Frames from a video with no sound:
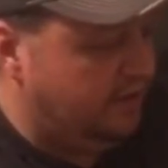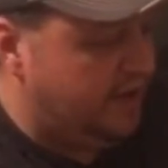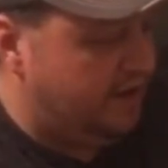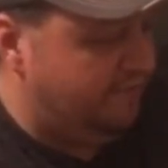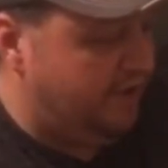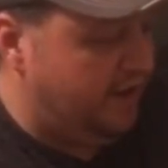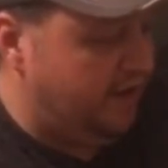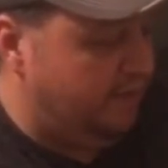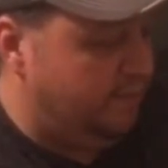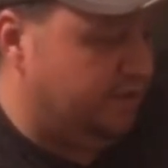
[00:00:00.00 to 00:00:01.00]
kind of
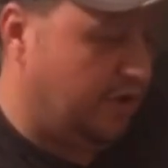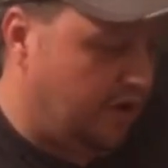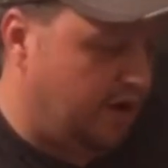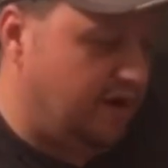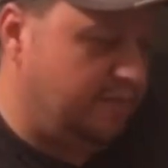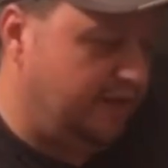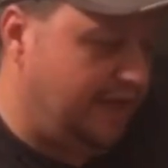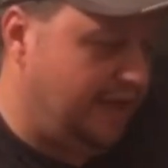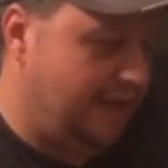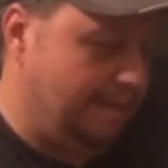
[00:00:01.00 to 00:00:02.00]
a bizarre, but
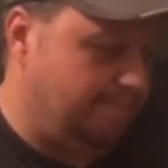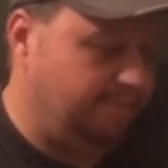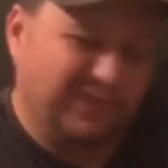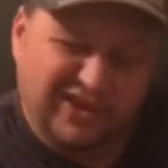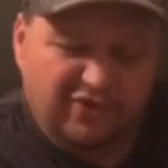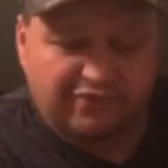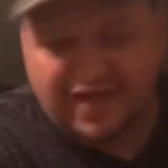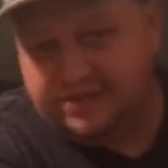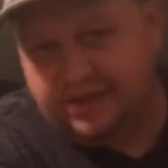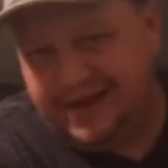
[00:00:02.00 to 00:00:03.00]
yet,
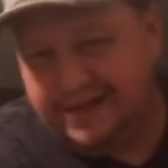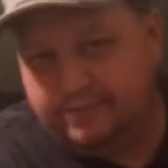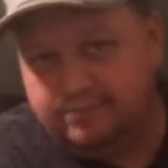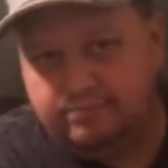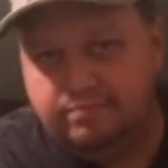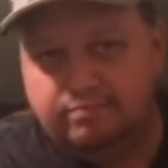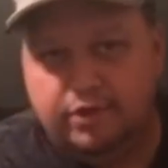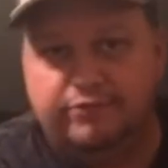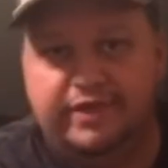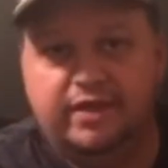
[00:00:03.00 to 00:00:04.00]
fascinating
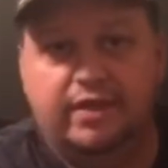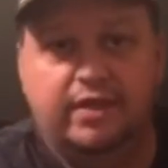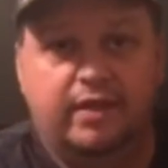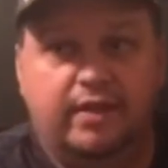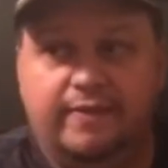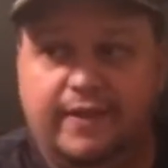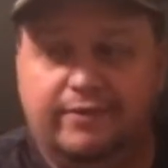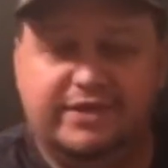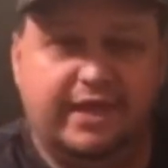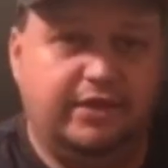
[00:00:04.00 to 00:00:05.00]
movie that
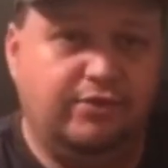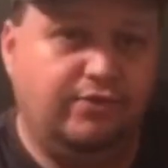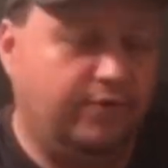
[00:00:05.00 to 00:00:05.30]
will take you